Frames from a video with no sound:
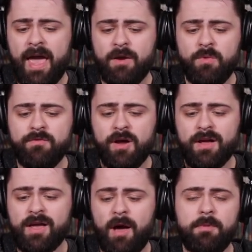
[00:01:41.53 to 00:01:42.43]
and we've got
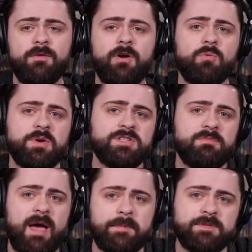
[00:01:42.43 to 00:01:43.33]
a couple of our
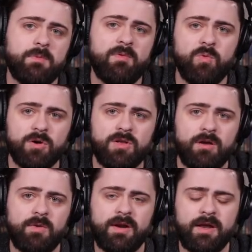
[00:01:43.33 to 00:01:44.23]
recent maps that we've worked
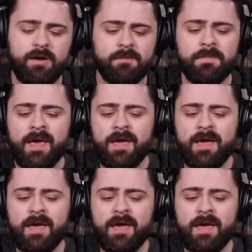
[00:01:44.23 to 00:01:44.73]
on right here.